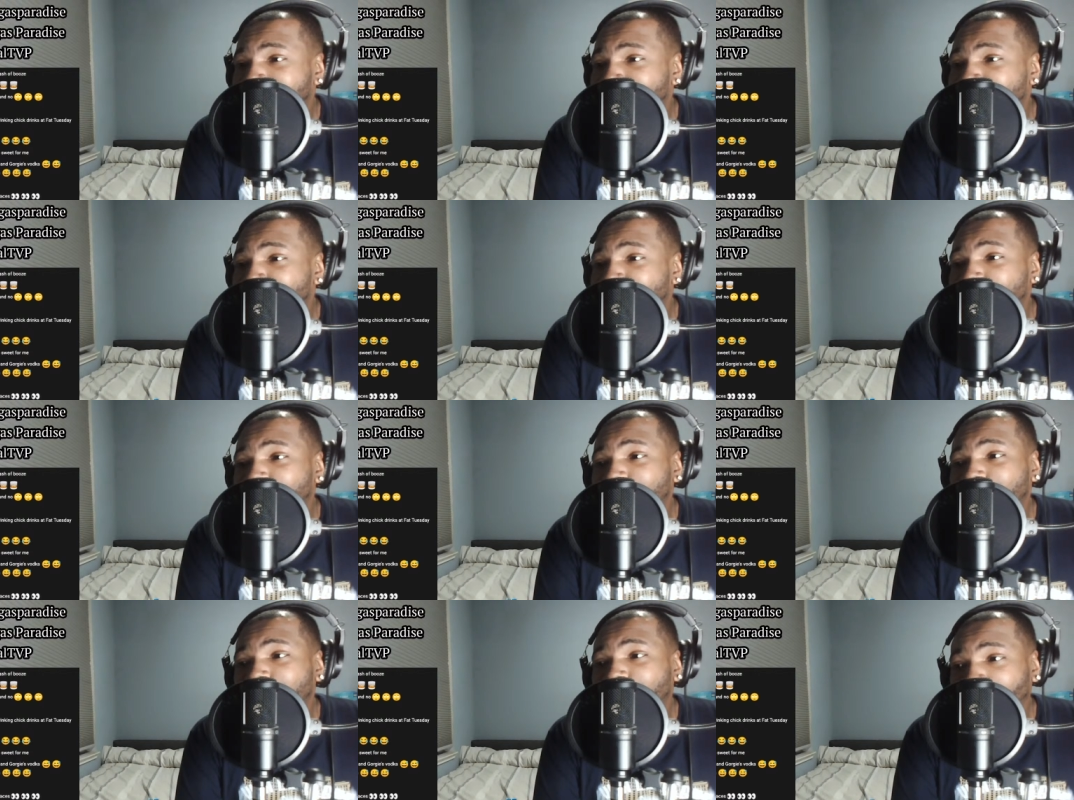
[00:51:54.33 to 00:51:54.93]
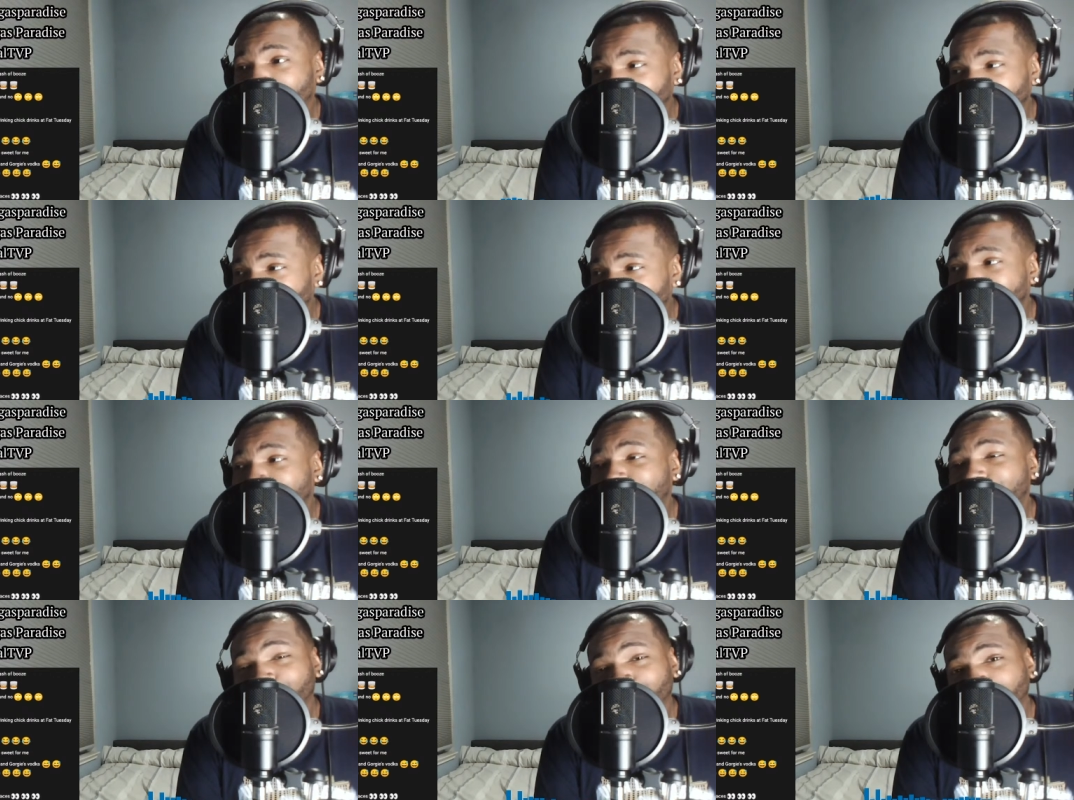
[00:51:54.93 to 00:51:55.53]
you're gonna
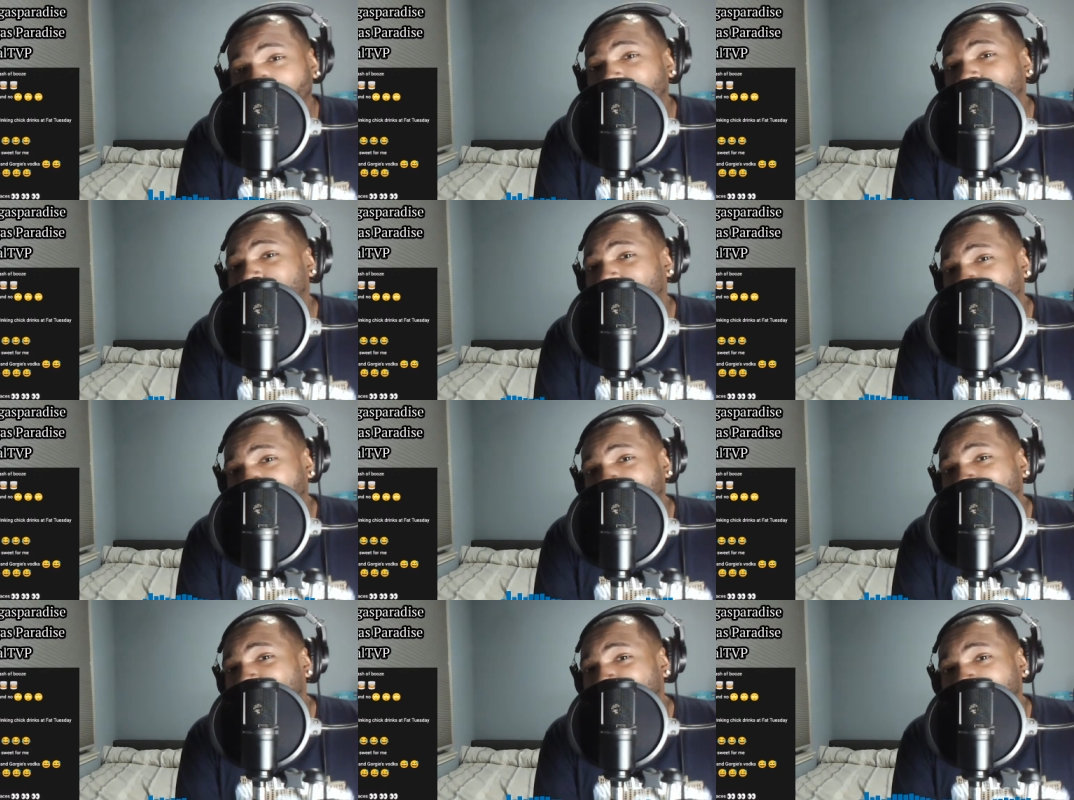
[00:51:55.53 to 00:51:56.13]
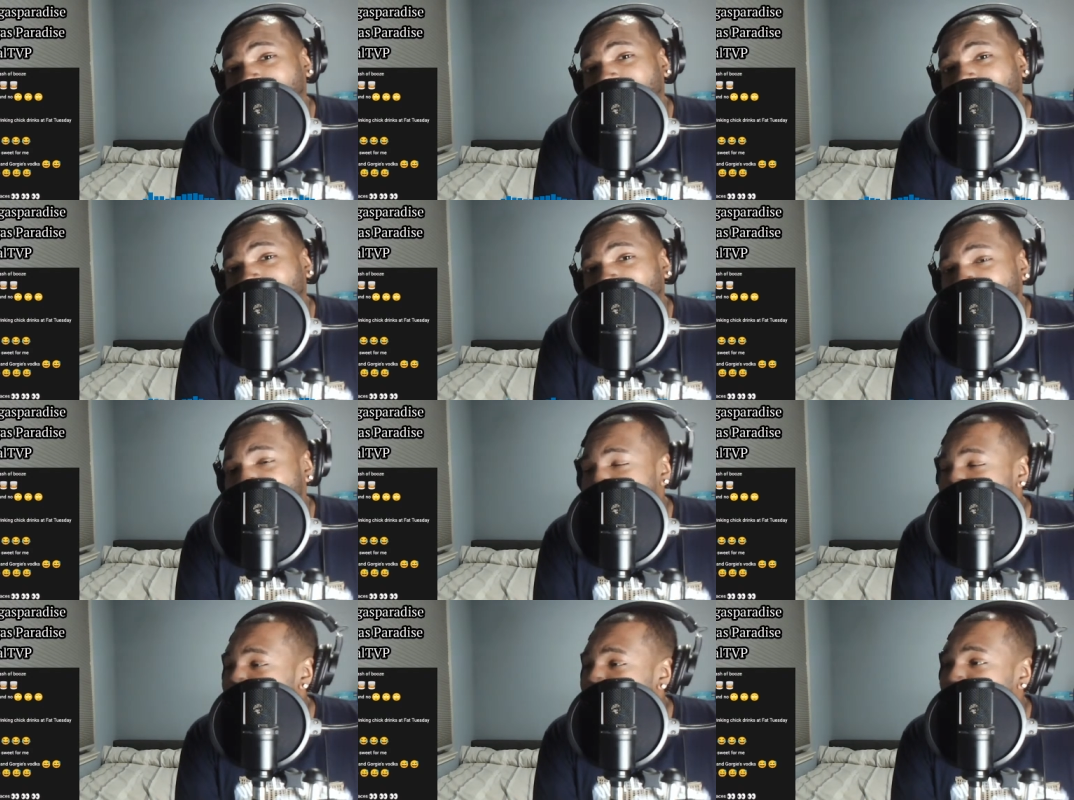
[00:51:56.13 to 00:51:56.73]
get drunk very
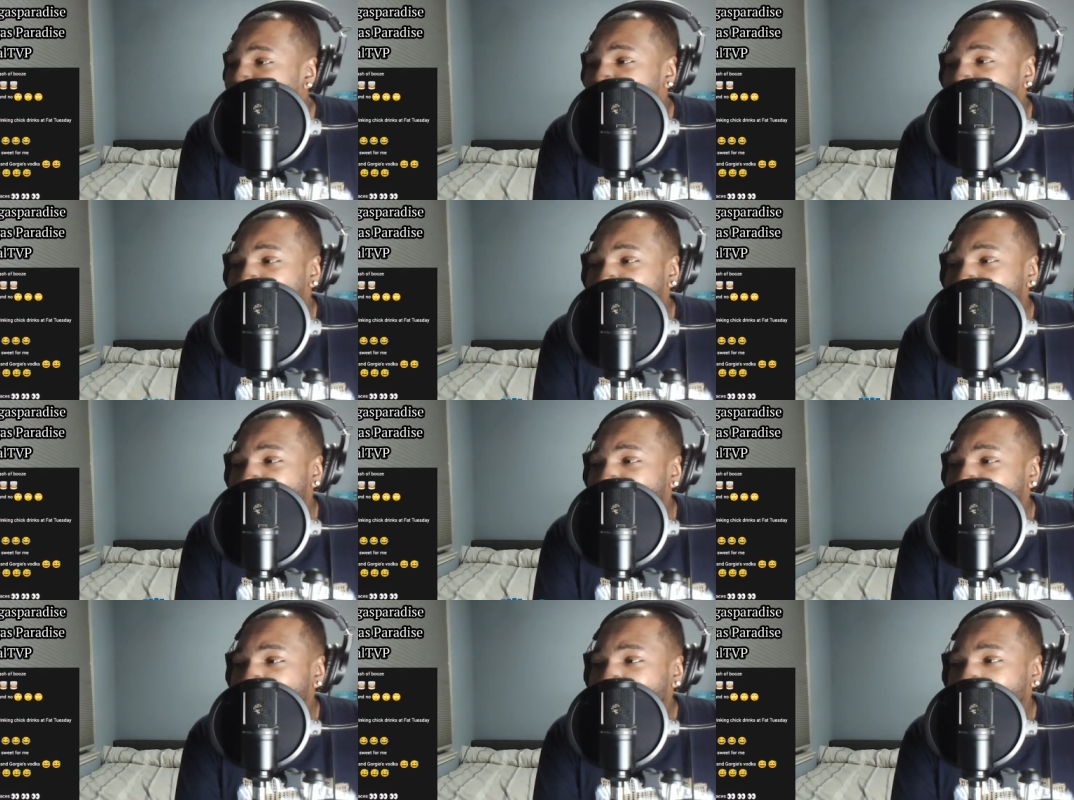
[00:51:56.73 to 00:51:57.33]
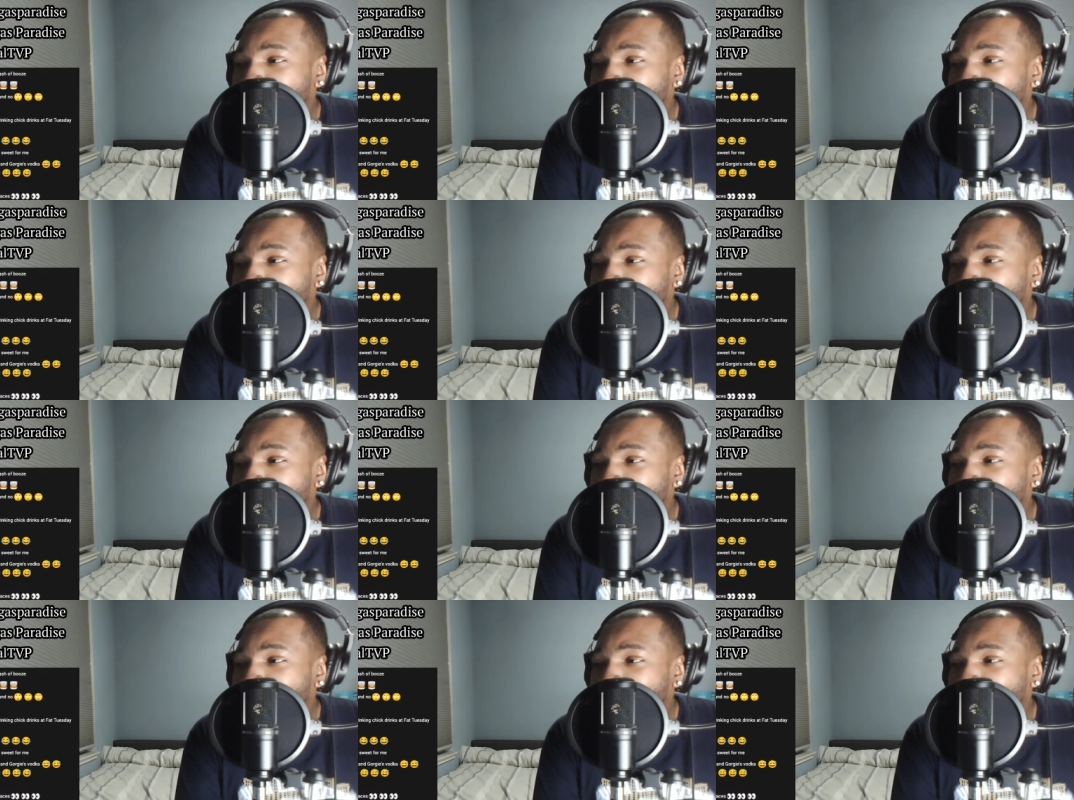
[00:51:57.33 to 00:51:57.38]
fast. But